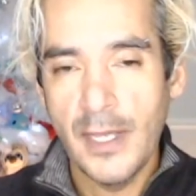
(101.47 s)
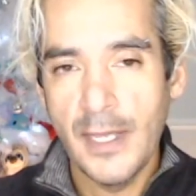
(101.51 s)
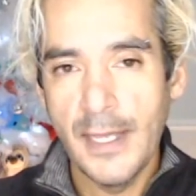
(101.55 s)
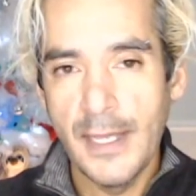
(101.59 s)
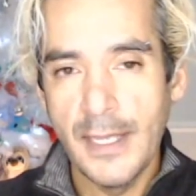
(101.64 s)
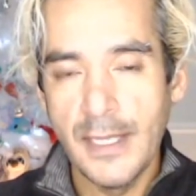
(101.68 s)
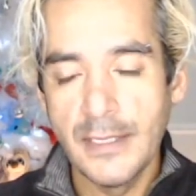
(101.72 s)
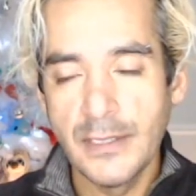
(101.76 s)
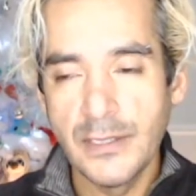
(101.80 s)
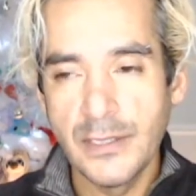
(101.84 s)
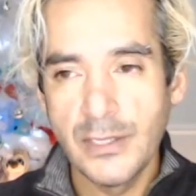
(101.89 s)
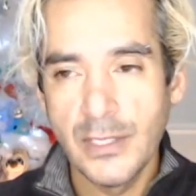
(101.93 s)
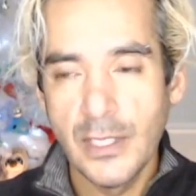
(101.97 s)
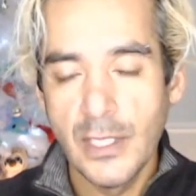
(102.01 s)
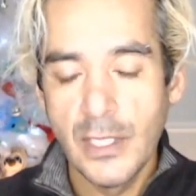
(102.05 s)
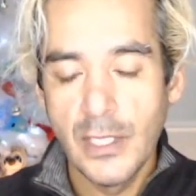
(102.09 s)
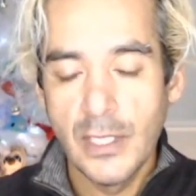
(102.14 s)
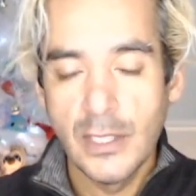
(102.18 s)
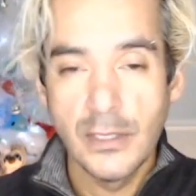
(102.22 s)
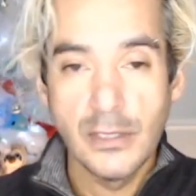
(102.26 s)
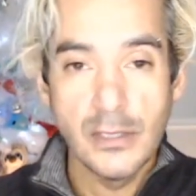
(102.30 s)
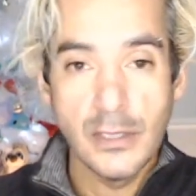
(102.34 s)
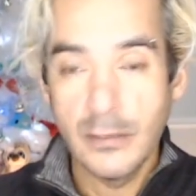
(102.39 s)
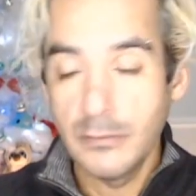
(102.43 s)
And
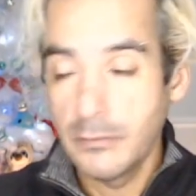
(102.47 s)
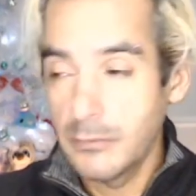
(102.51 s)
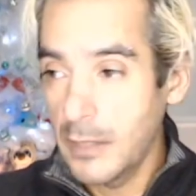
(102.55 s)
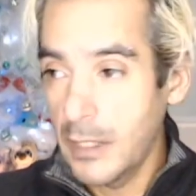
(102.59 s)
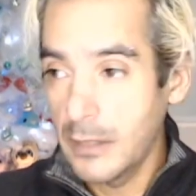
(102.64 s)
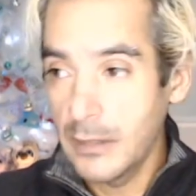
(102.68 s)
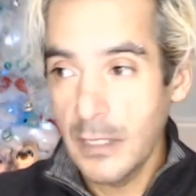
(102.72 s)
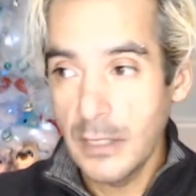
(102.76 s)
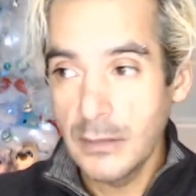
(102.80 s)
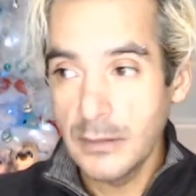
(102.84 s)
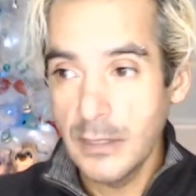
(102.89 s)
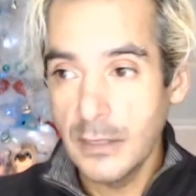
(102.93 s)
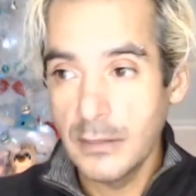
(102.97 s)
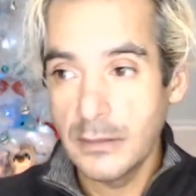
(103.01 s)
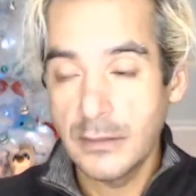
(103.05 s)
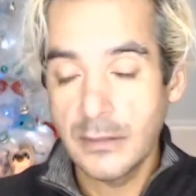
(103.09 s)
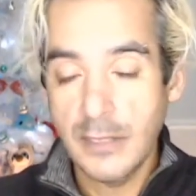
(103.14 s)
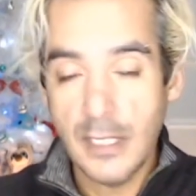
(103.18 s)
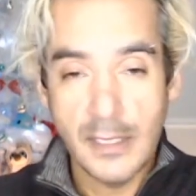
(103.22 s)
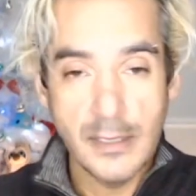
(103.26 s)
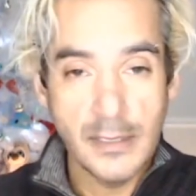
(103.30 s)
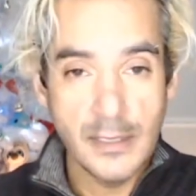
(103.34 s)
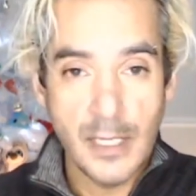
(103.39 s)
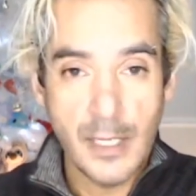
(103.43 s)
and that's it.
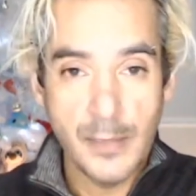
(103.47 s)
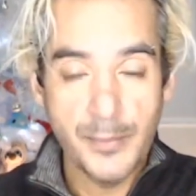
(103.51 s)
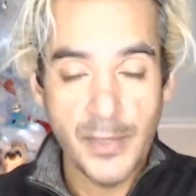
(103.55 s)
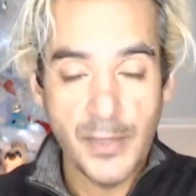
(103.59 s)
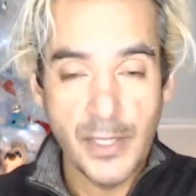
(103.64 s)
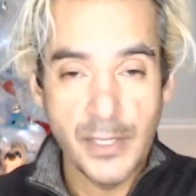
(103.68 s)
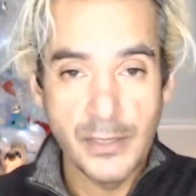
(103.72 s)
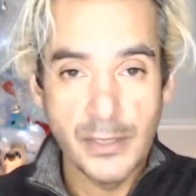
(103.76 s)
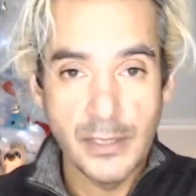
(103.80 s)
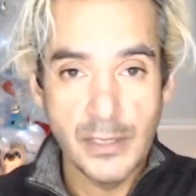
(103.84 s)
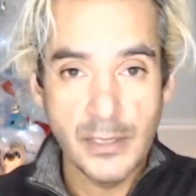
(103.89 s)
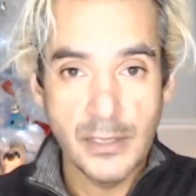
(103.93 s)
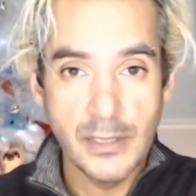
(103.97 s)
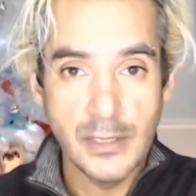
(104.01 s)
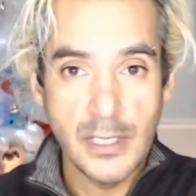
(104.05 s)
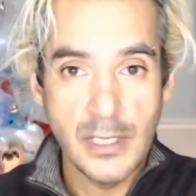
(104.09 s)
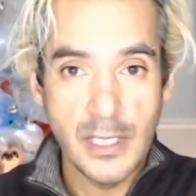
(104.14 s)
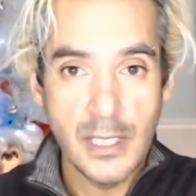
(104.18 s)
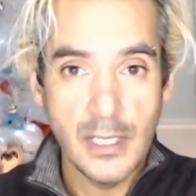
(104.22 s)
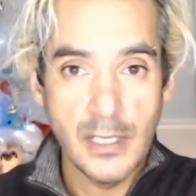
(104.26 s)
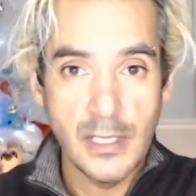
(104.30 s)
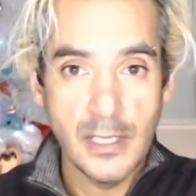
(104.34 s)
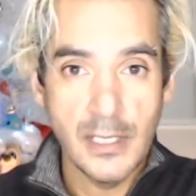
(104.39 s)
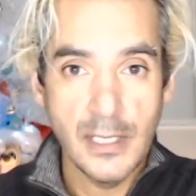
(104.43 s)
Set it up and you can
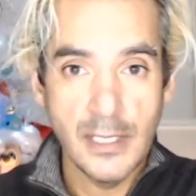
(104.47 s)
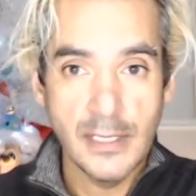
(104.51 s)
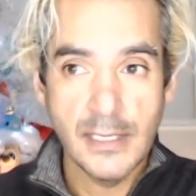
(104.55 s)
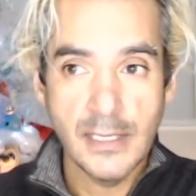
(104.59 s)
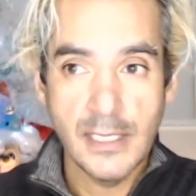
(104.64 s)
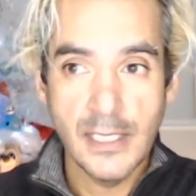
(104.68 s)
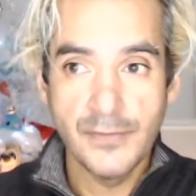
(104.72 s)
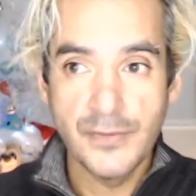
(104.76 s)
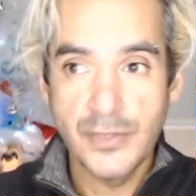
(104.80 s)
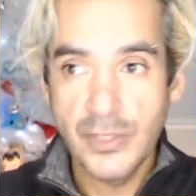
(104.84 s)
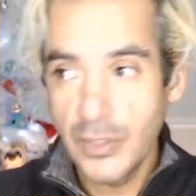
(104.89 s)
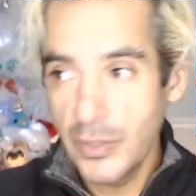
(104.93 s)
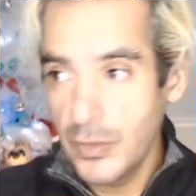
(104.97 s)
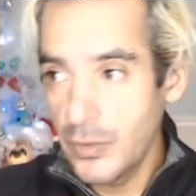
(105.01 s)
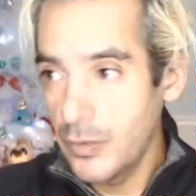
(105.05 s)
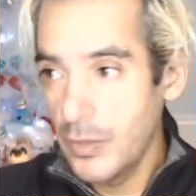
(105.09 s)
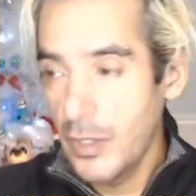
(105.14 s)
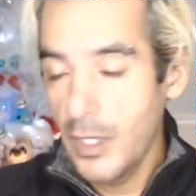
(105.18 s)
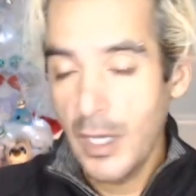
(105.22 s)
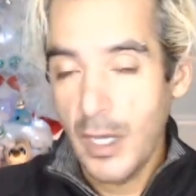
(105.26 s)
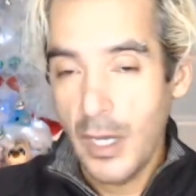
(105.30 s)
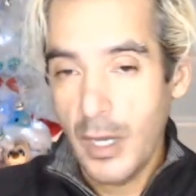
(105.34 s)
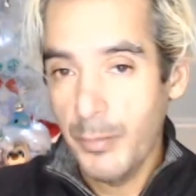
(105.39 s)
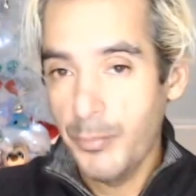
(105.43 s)
uh, it gives you
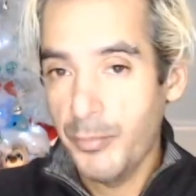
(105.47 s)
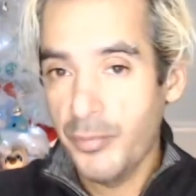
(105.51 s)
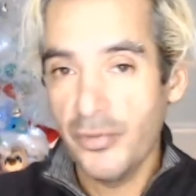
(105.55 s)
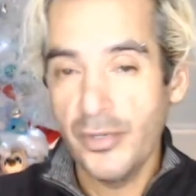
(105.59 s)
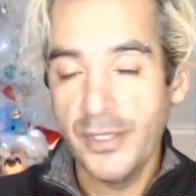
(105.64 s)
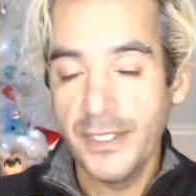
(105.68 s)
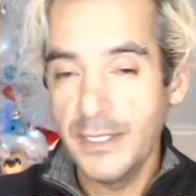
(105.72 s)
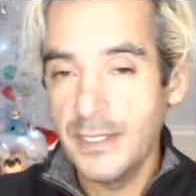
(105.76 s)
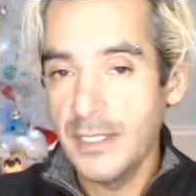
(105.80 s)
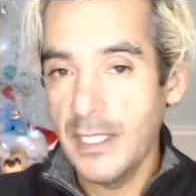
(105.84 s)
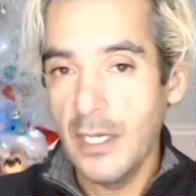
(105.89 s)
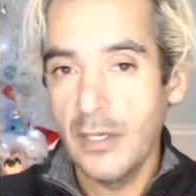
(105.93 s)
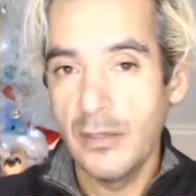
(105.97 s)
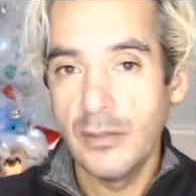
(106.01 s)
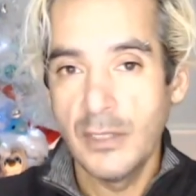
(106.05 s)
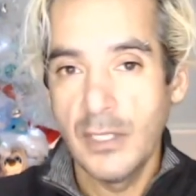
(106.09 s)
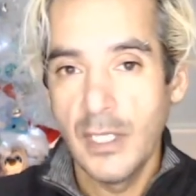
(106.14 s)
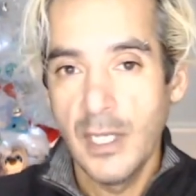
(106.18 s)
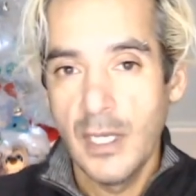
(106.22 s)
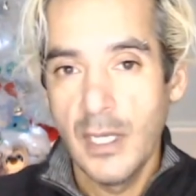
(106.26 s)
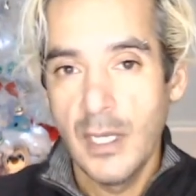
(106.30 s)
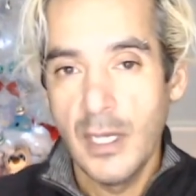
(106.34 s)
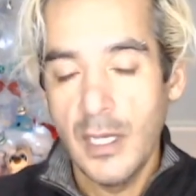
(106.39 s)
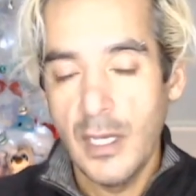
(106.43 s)
a
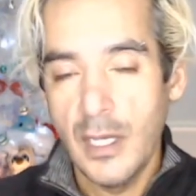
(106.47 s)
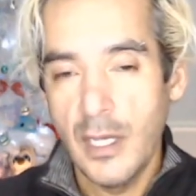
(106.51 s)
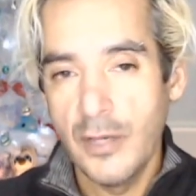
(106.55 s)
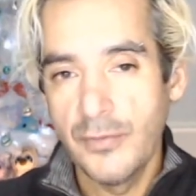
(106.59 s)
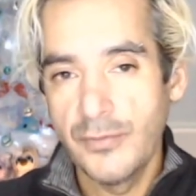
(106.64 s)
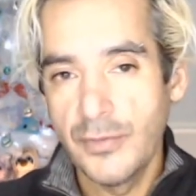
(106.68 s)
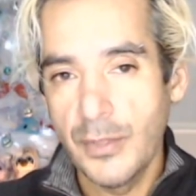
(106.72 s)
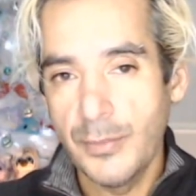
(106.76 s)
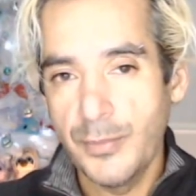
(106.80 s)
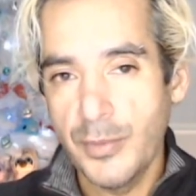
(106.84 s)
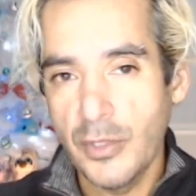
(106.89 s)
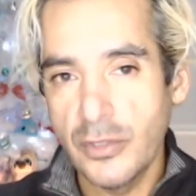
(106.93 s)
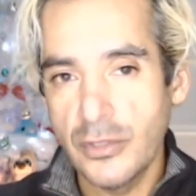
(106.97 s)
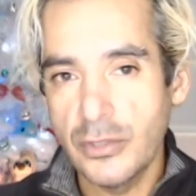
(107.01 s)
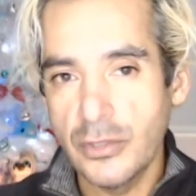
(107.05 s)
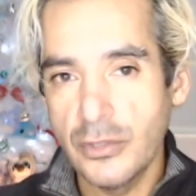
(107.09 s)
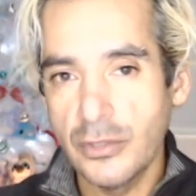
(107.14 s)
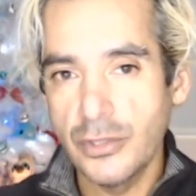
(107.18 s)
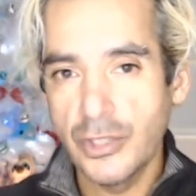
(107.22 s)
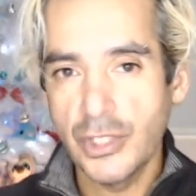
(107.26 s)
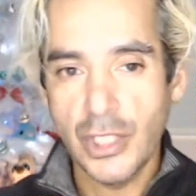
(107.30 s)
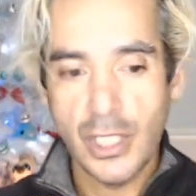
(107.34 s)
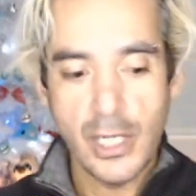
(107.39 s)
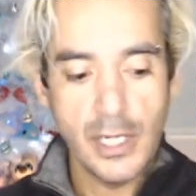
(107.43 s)
printout of your
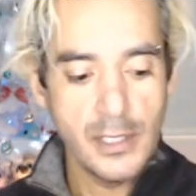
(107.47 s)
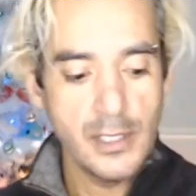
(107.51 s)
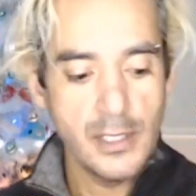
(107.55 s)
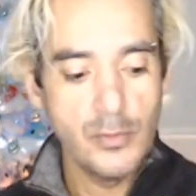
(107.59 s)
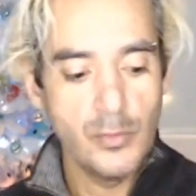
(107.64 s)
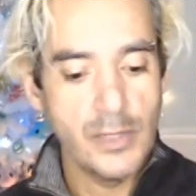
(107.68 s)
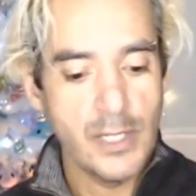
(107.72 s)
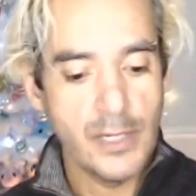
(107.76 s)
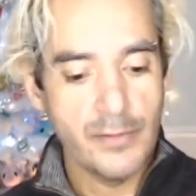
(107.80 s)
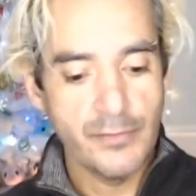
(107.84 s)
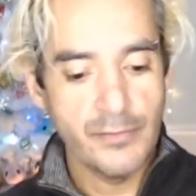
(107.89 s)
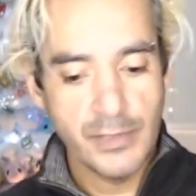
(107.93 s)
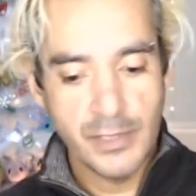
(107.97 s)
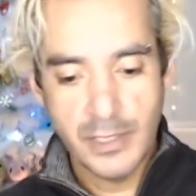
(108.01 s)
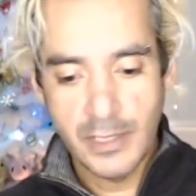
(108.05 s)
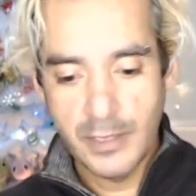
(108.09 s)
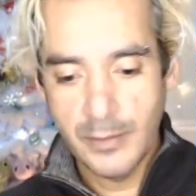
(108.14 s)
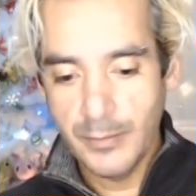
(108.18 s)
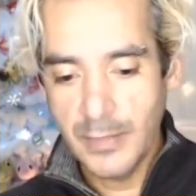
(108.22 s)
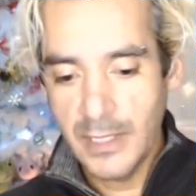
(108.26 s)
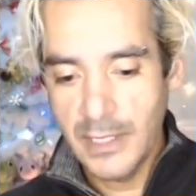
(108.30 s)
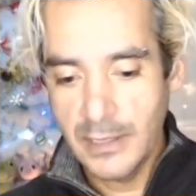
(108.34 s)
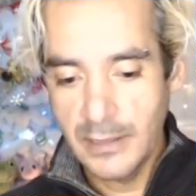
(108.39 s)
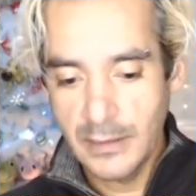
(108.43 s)
personal chart and what
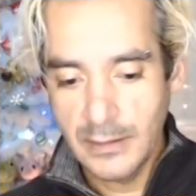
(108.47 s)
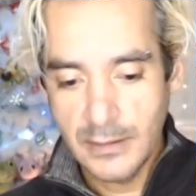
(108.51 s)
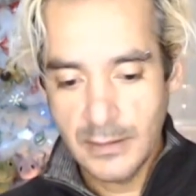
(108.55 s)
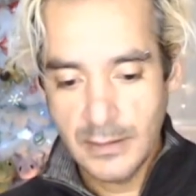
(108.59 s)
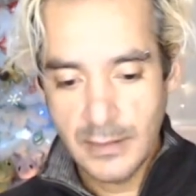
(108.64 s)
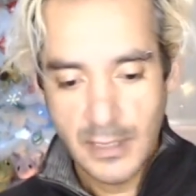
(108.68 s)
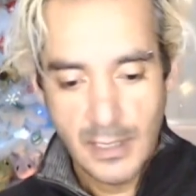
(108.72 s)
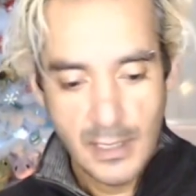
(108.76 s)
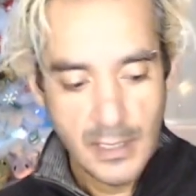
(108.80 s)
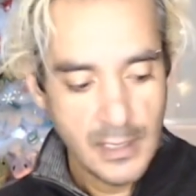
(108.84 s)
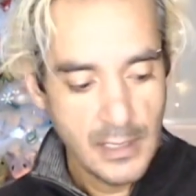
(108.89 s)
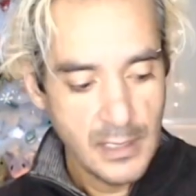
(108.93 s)
everything means.